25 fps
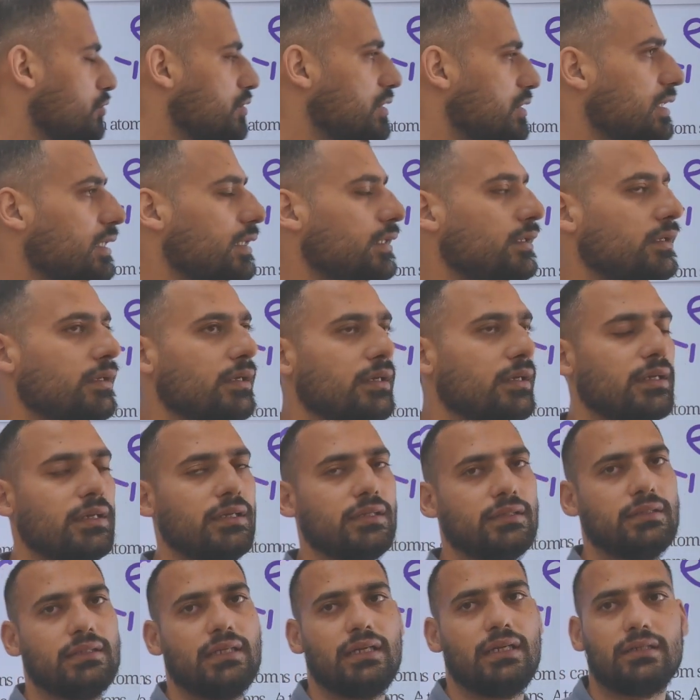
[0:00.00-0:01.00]
see
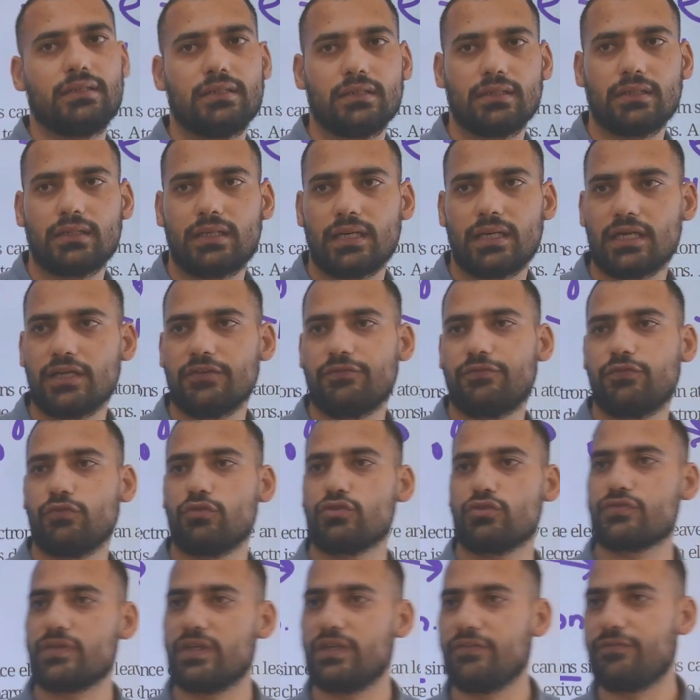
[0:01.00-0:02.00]
that current
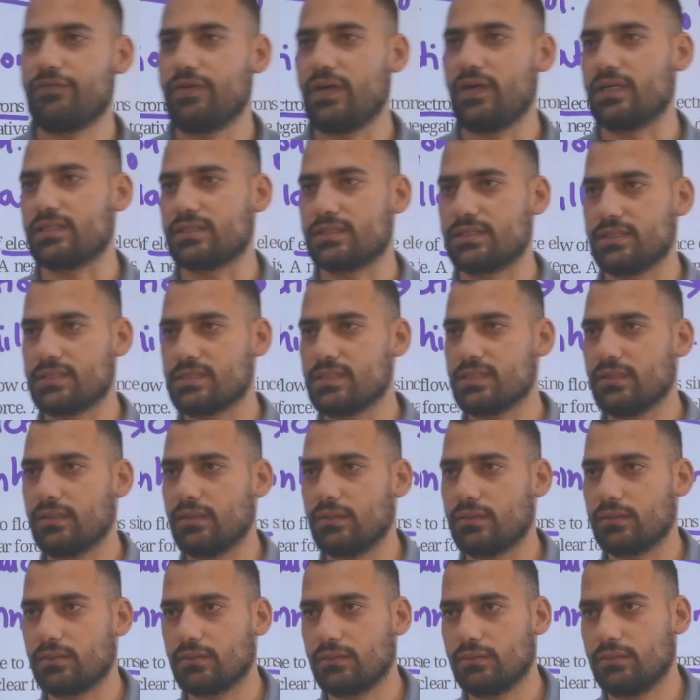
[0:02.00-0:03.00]
flows very fast, isn't it?
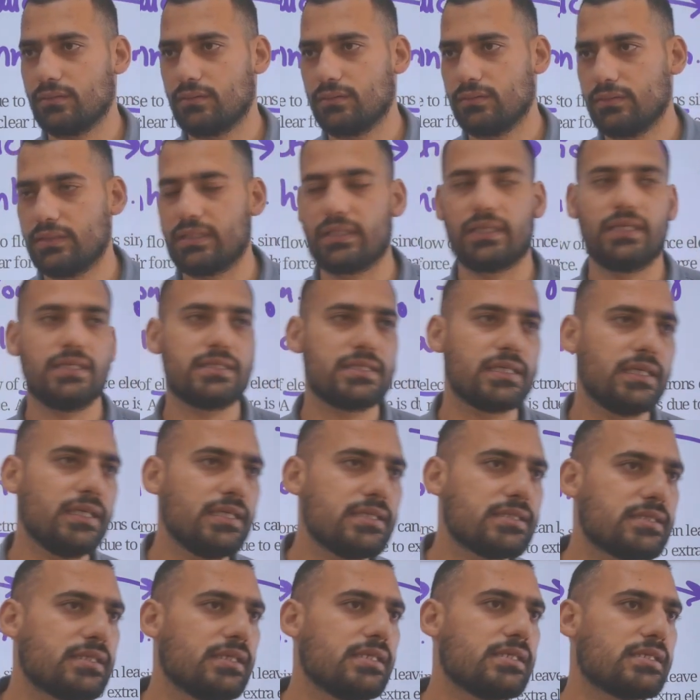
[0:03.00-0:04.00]
The reason
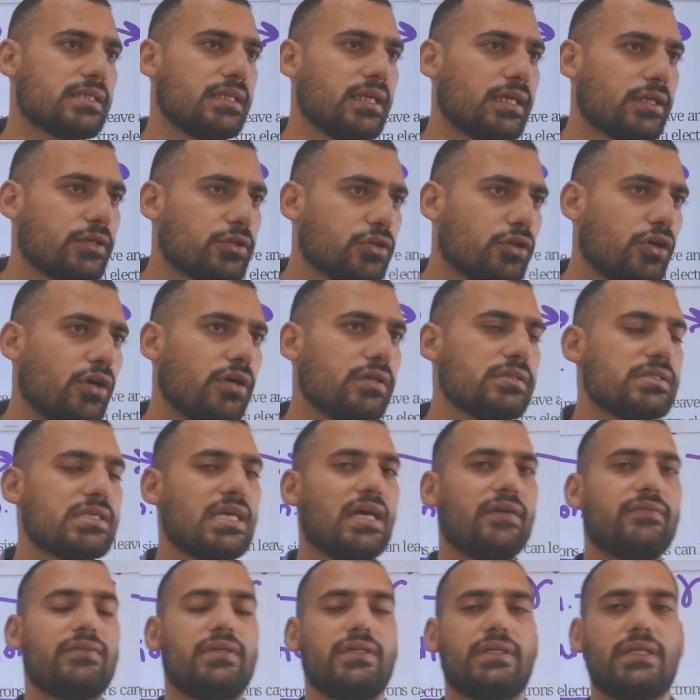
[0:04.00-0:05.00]
is these electrons
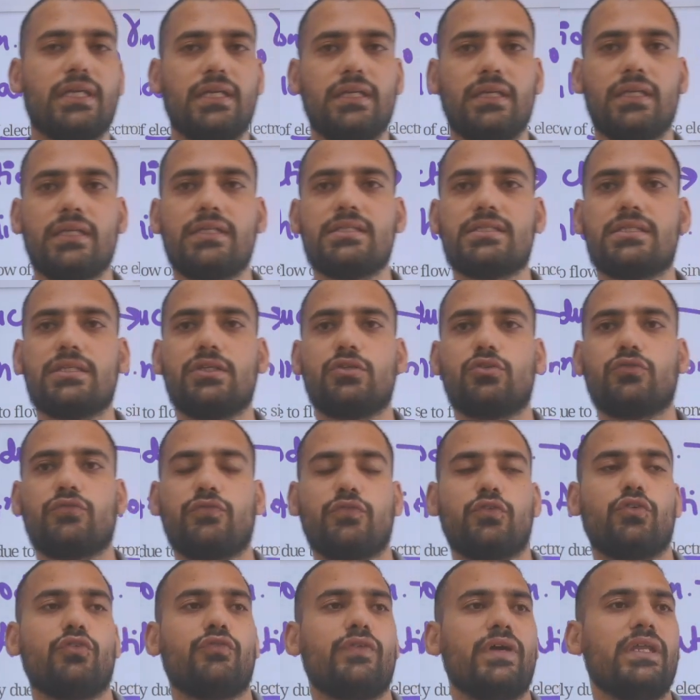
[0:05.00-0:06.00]
have the tendency to
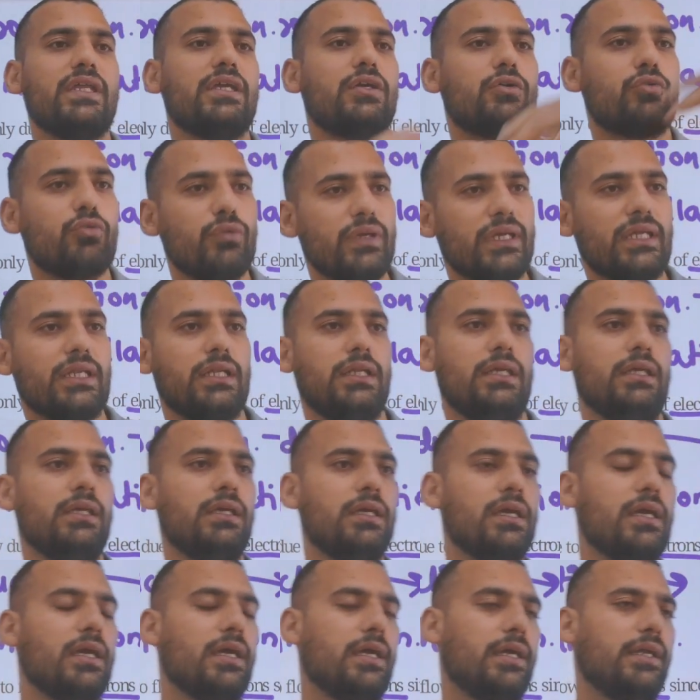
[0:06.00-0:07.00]
flow very
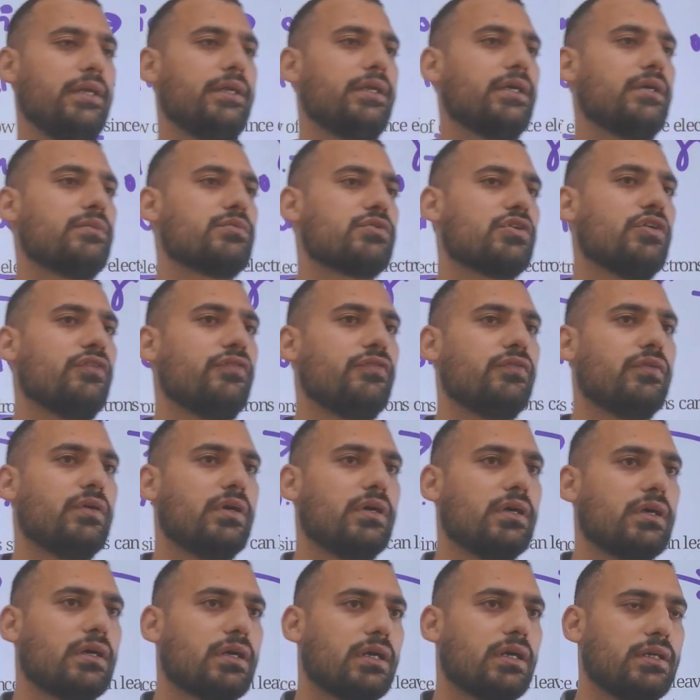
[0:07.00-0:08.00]
quickly in terms of
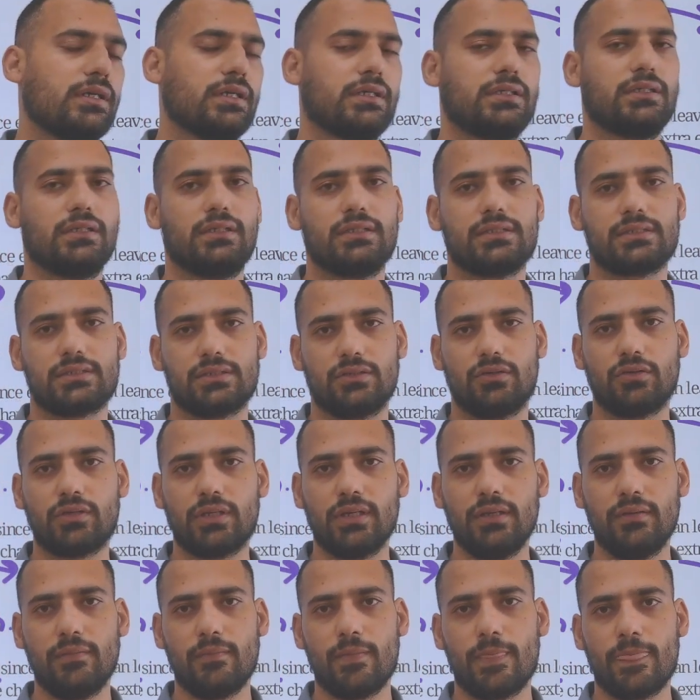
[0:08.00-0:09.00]
conductors.
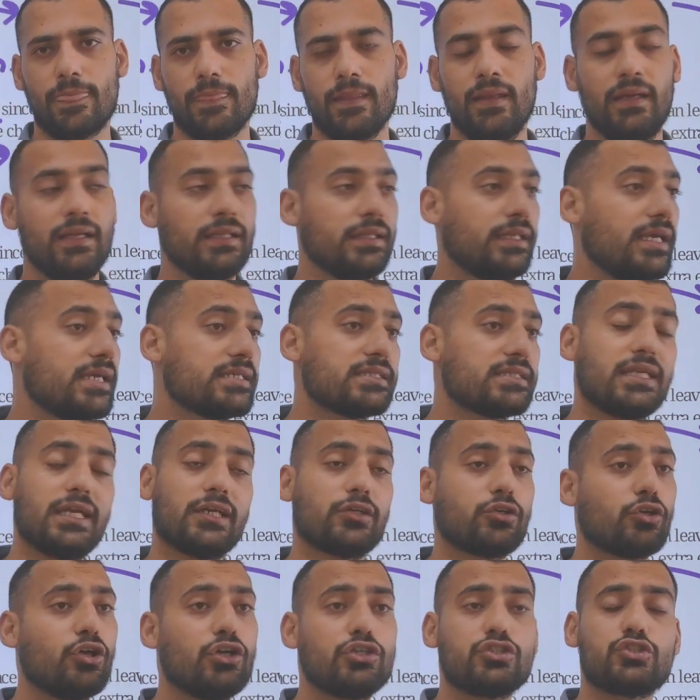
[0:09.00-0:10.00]
Okay? These
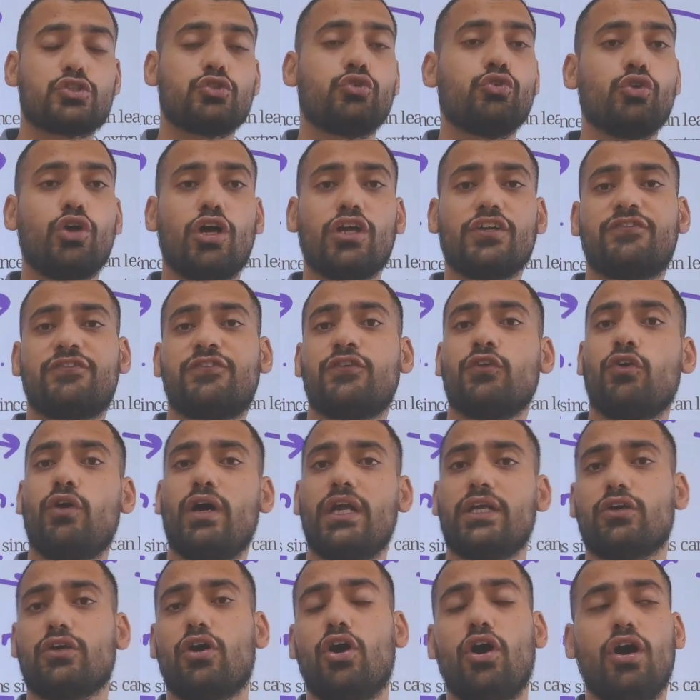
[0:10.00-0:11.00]
electrons do not flow
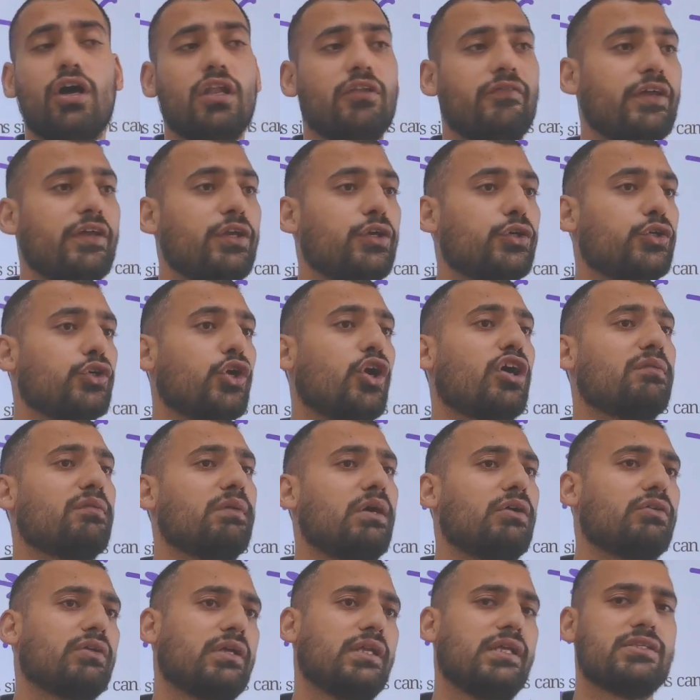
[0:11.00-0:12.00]
at all when you talk
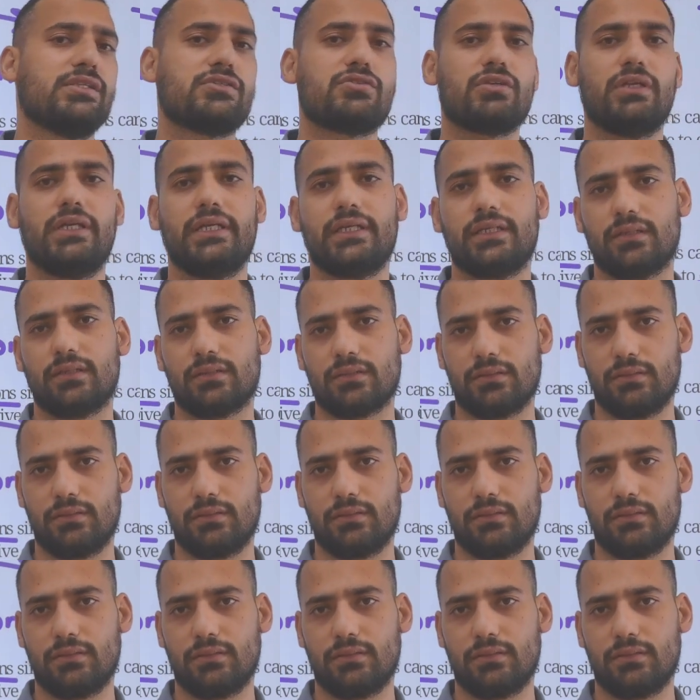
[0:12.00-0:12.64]
about an insulator.